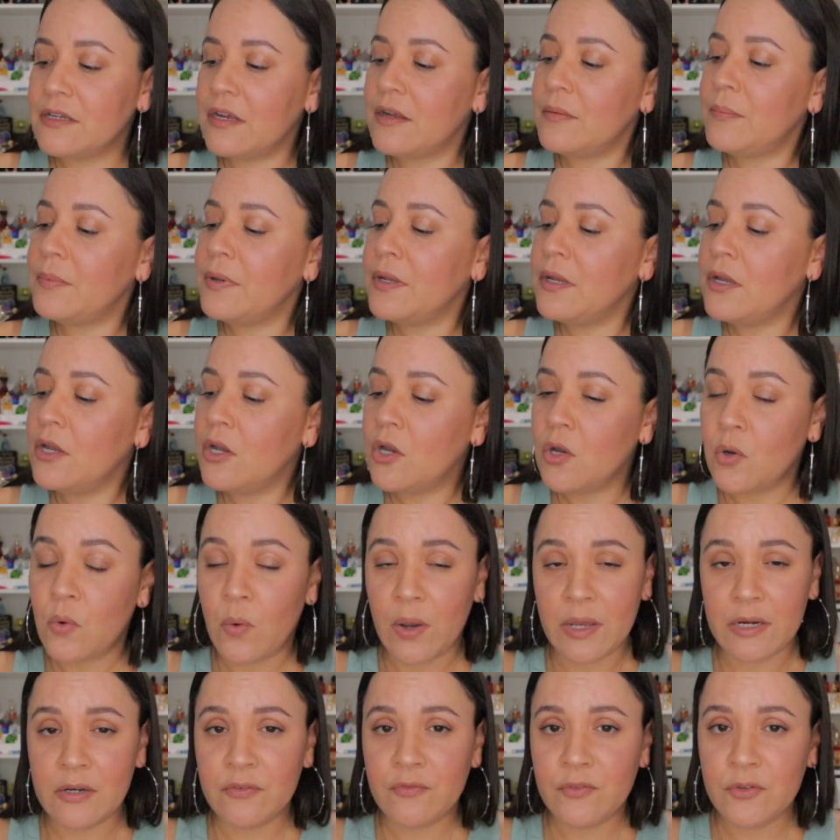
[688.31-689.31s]
up
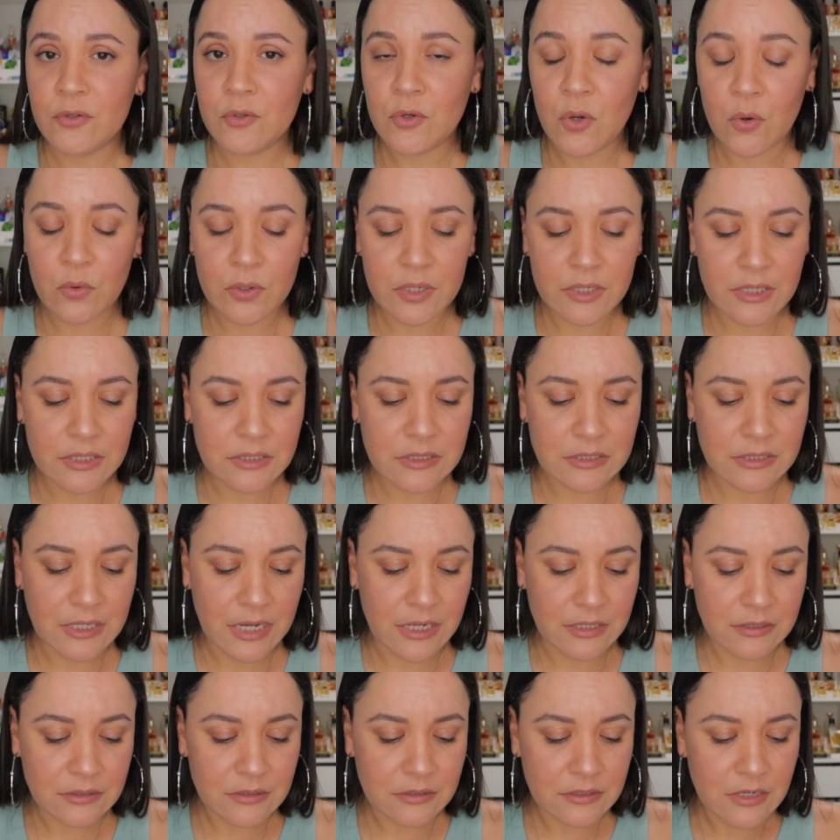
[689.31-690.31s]
quite a few coconut
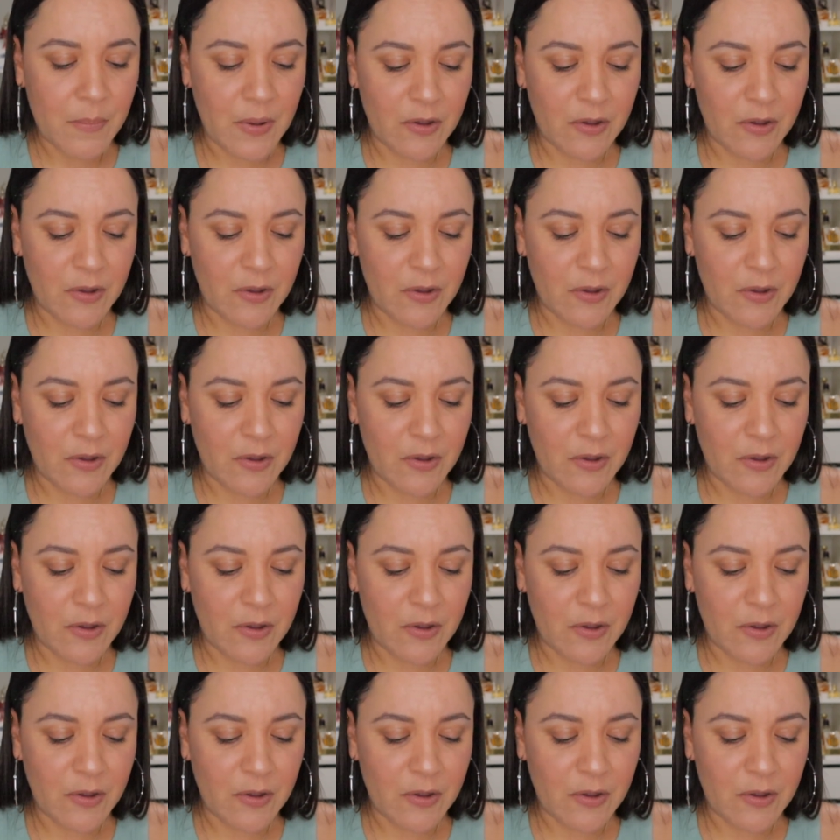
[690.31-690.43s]
scents.